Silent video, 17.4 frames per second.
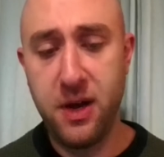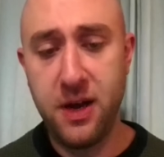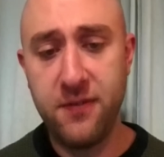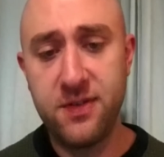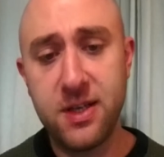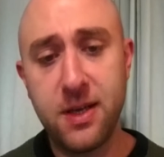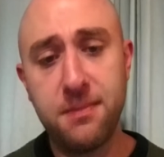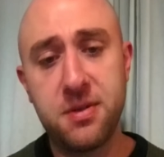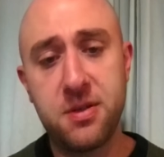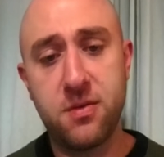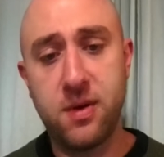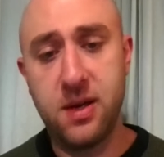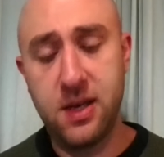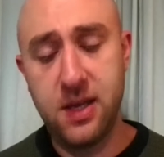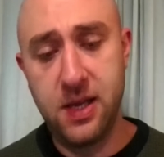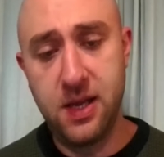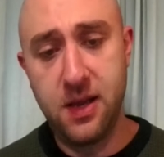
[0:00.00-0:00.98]
But I've
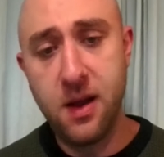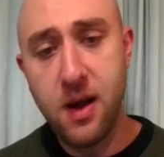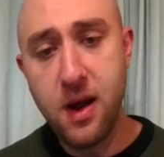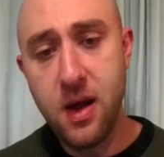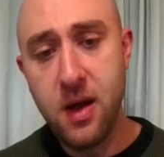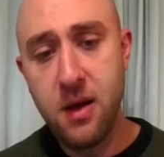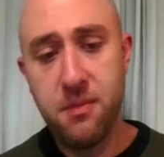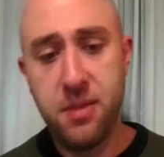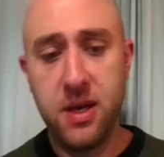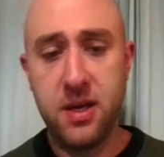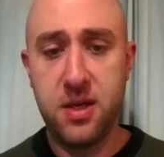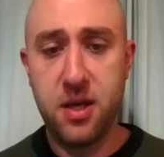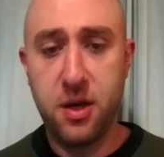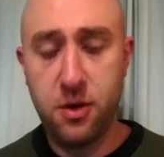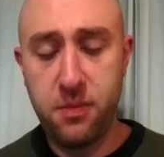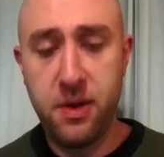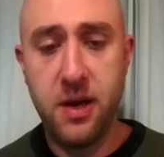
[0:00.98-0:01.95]
subsequently been
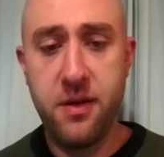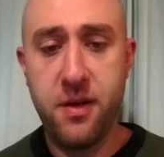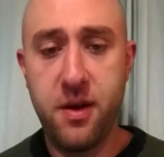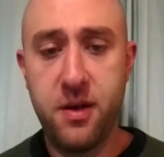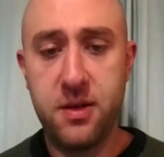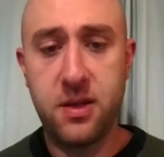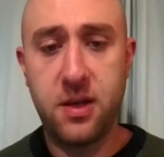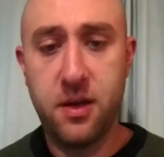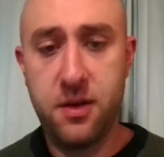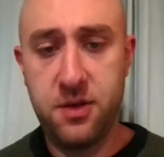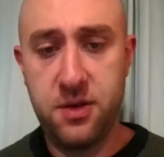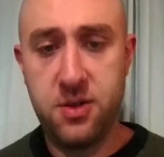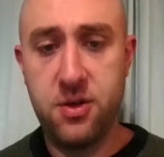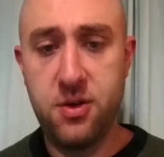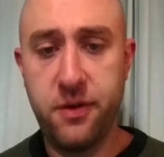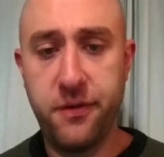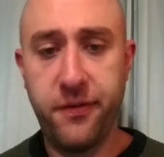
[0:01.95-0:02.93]
told by those
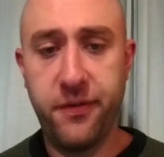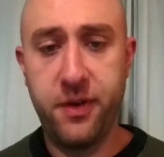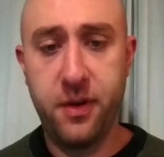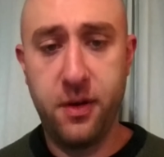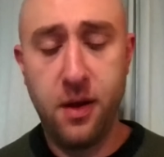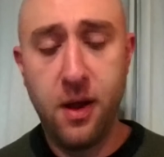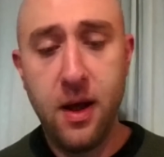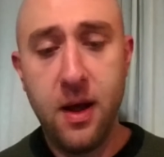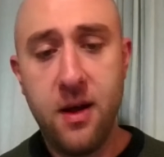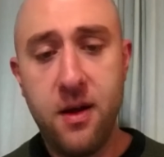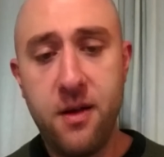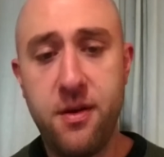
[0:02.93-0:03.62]
close to Johnson